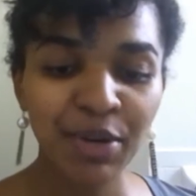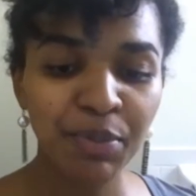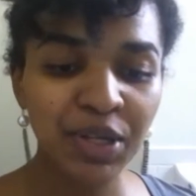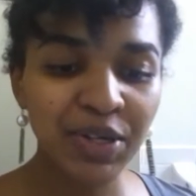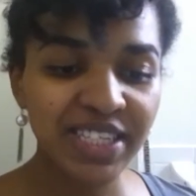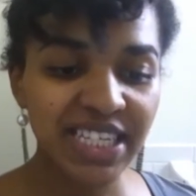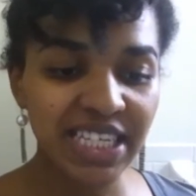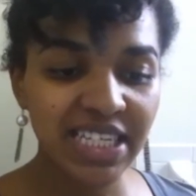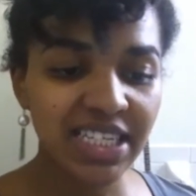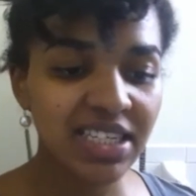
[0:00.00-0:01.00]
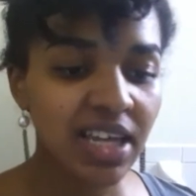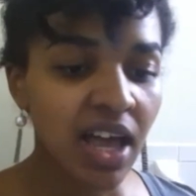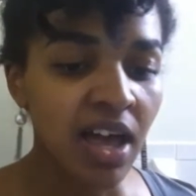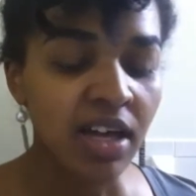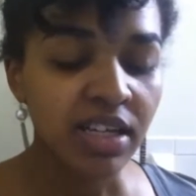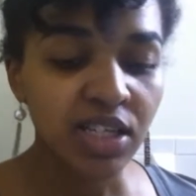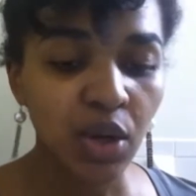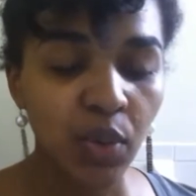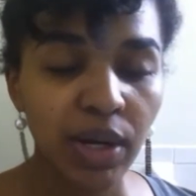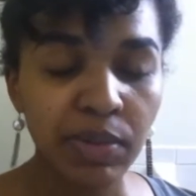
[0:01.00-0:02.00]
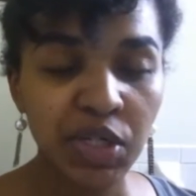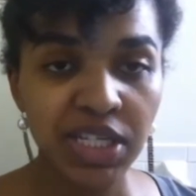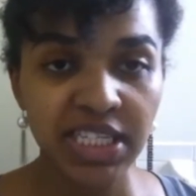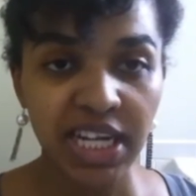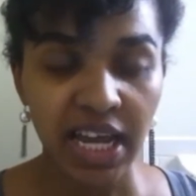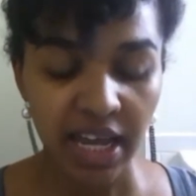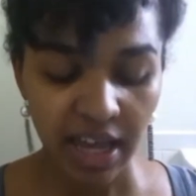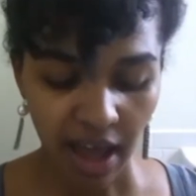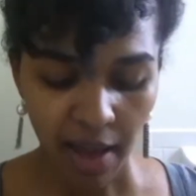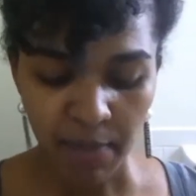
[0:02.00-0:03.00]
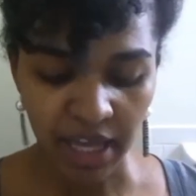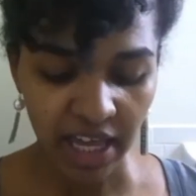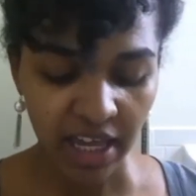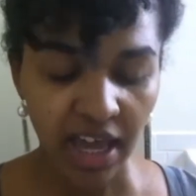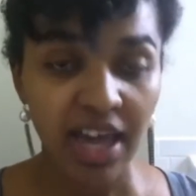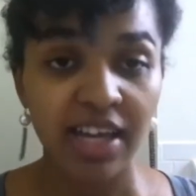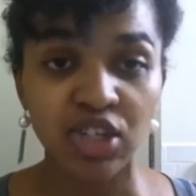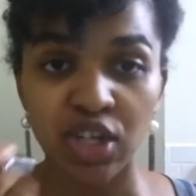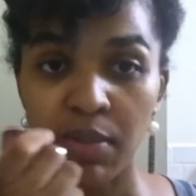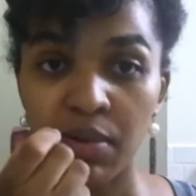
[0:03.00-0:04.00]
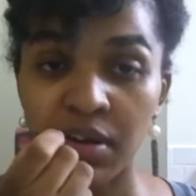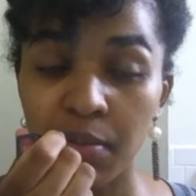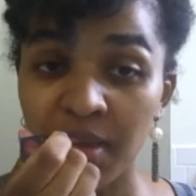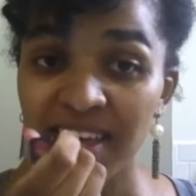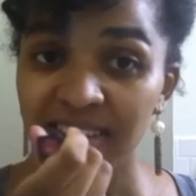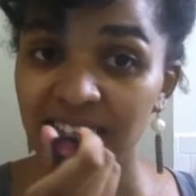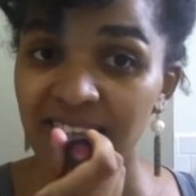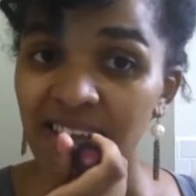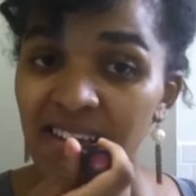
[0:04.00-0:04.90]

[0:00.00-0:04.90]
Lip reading: beauties. So what I'm doing today, I'm making a shea butter mix,